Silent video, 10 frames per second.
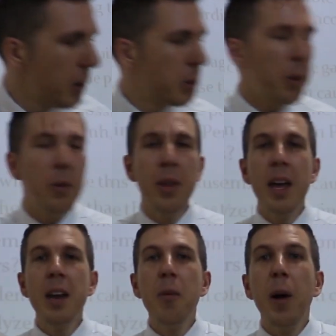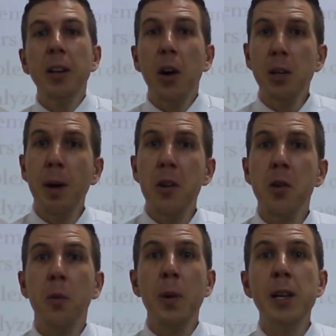So then I talked about
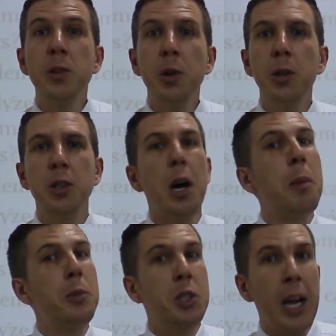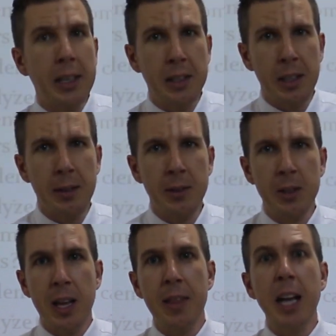your research
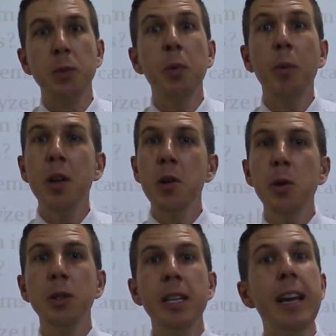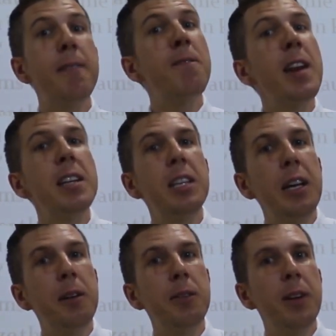objectives. And that's when we use the
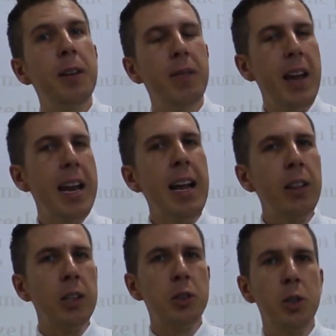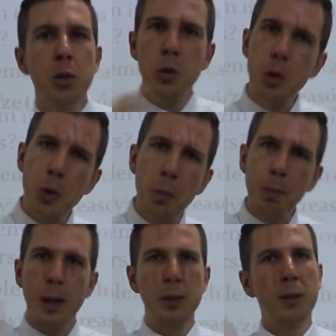infinitive English,
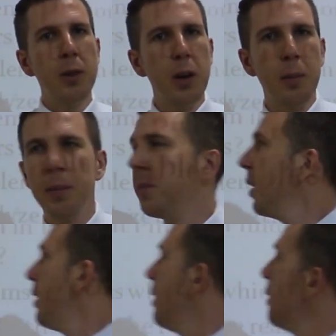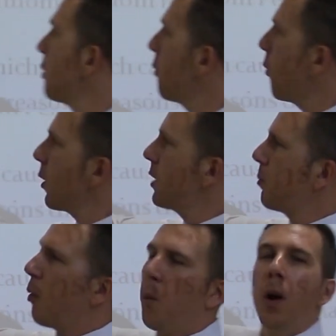2 plus a verb. So for
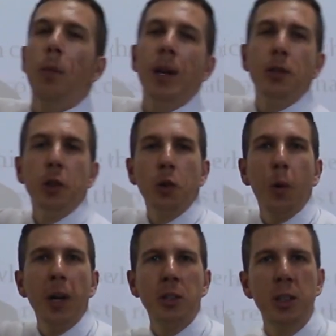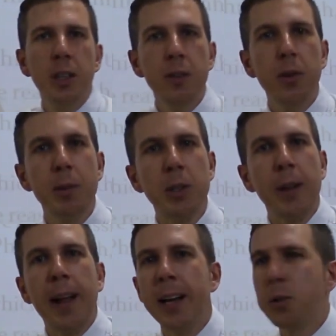example, one research question from this
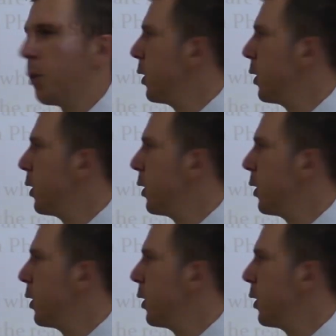class